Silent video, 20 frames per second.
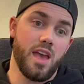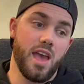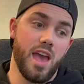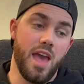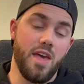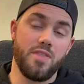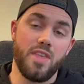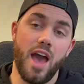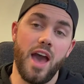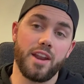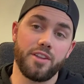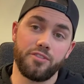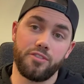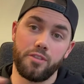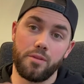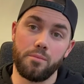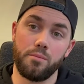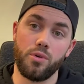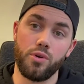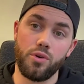And that is
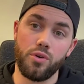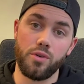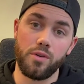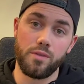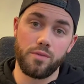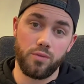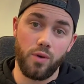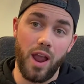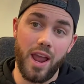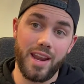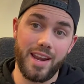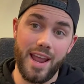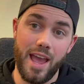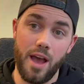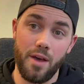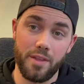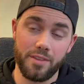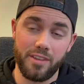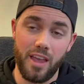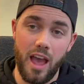the move right
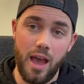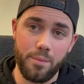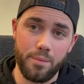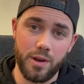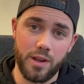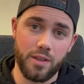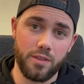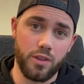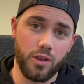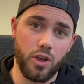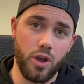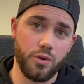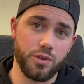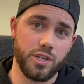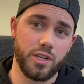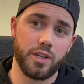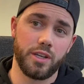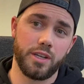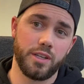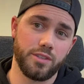now that's happening in the
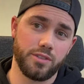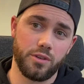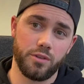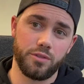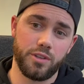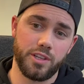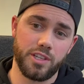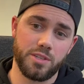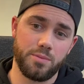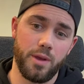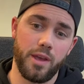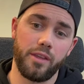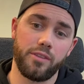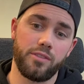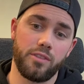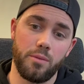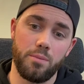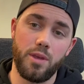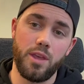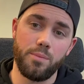coaching and consulting space.
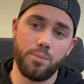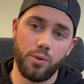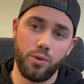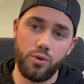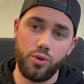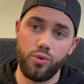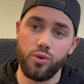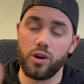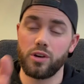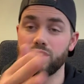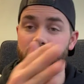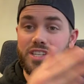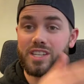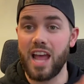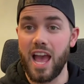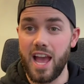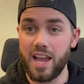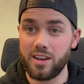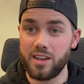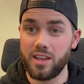The people who are
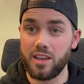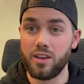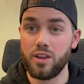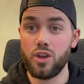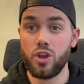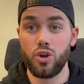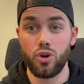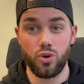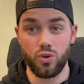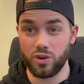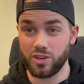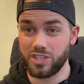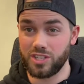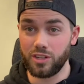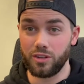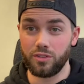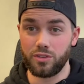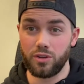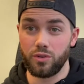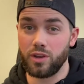stagnant, who are
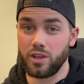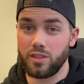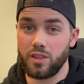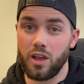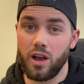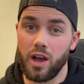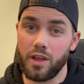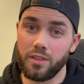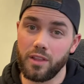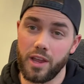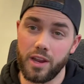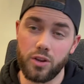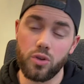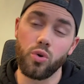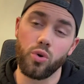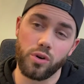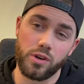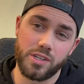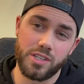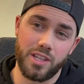still doing the online
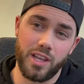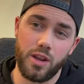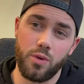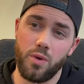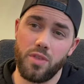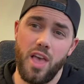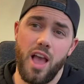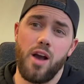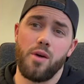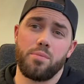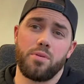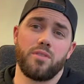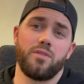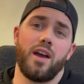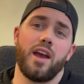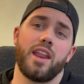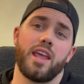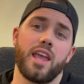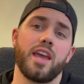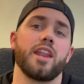course thing without
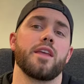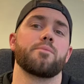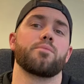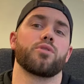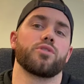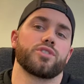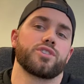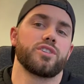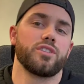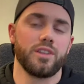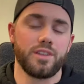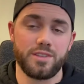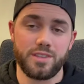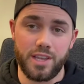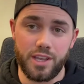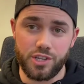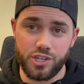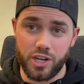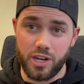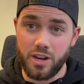providing any
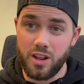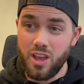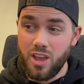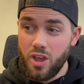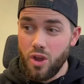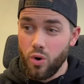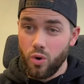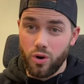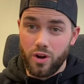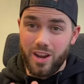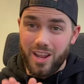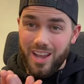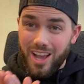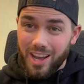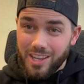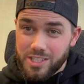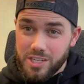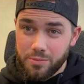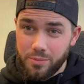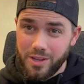personalization or any
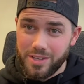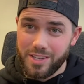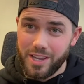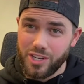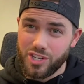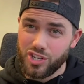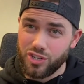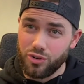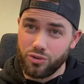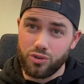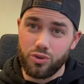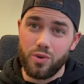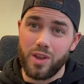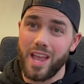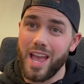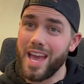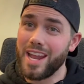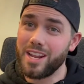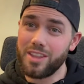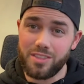customization or
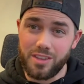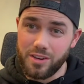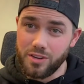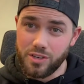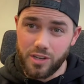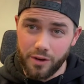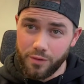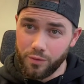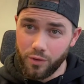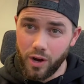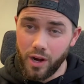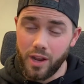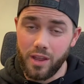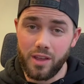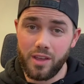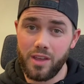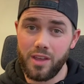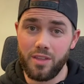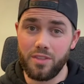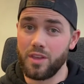doing anything different
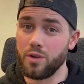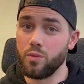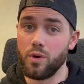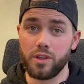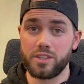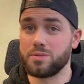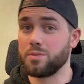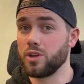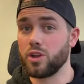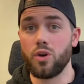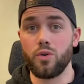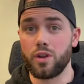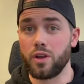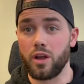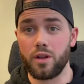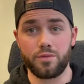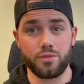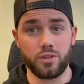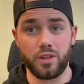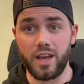than what's been going
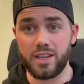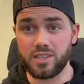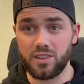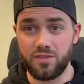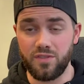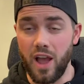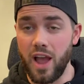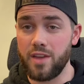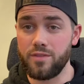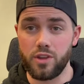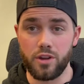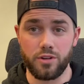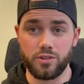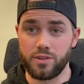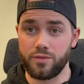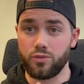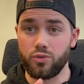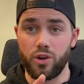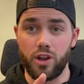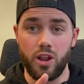on for the last 5 years
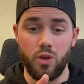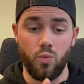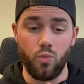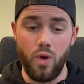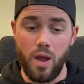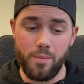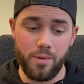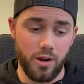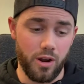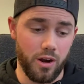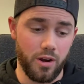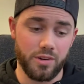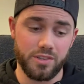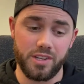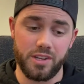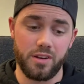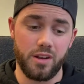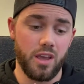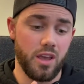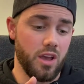of creating webinars
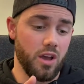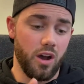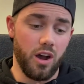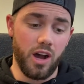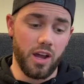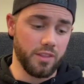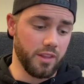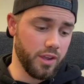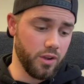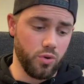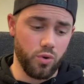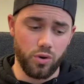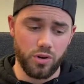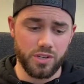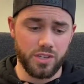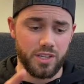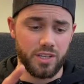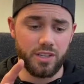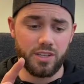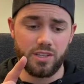and online
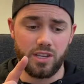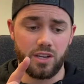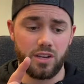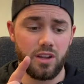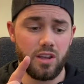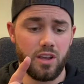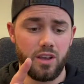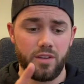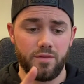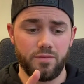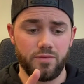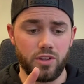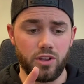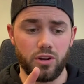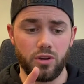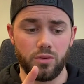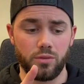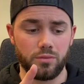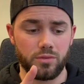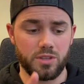courses and
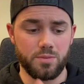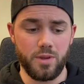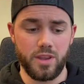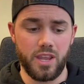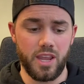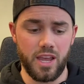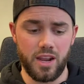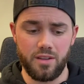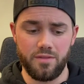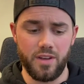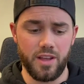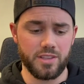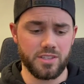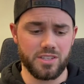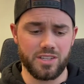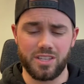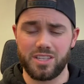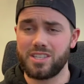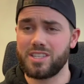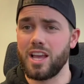speaking at
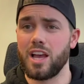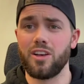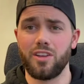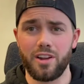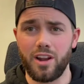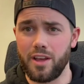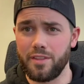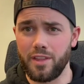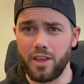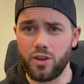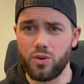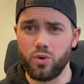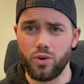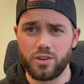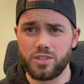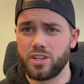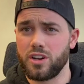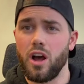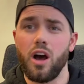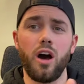events to sell an online
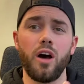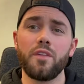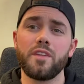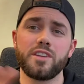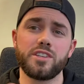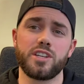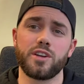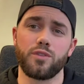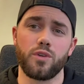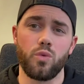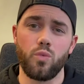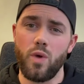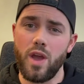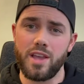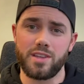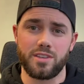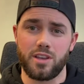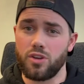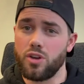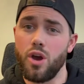course, and all these different
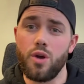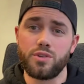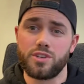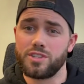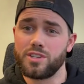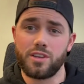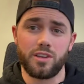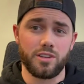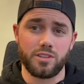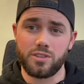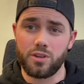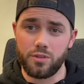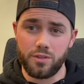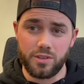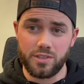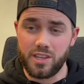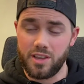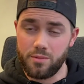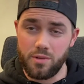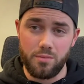ways that coaches and
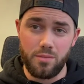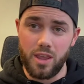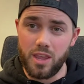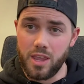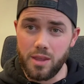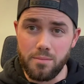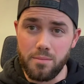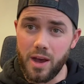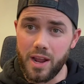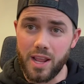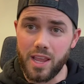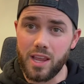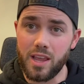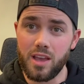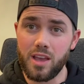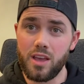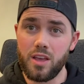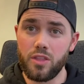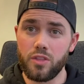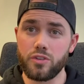consultants have been making money.
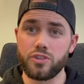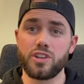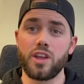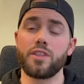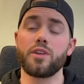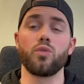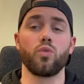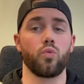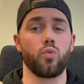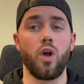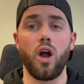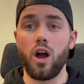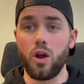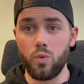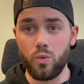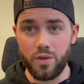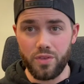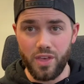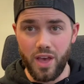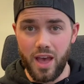There's nothing wrong
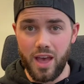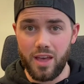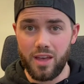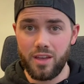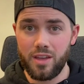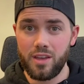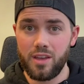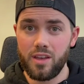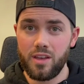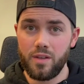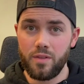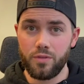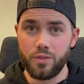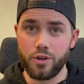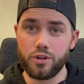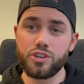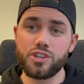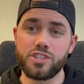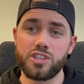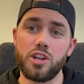with that.
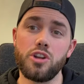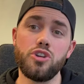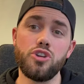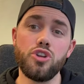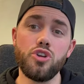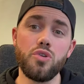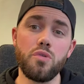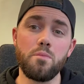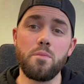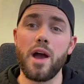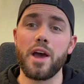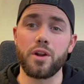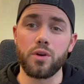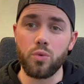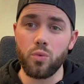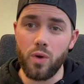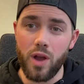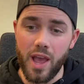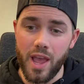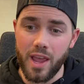There's just a new, better
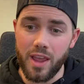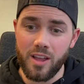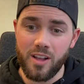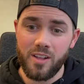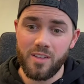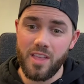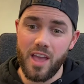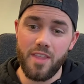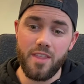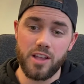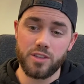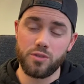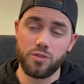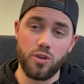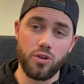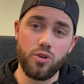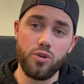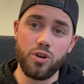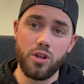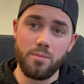way. And that's what
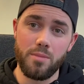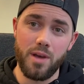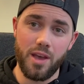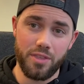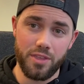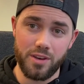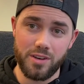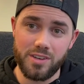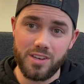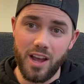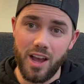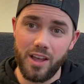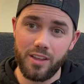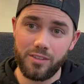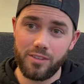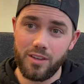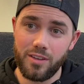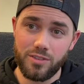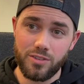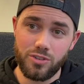the OODA method
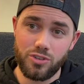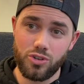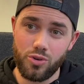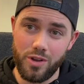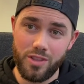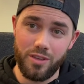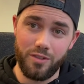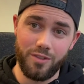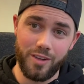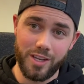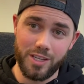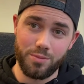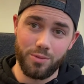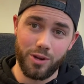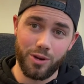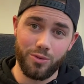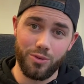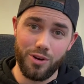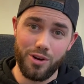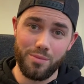does. Join the Facebook
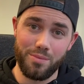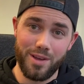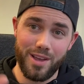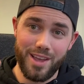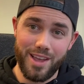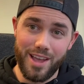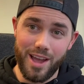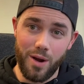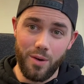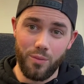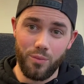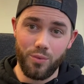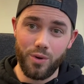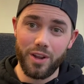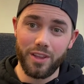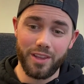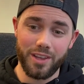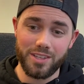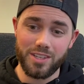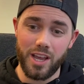group.
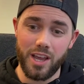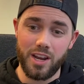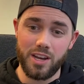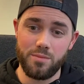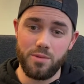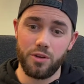Really excited to be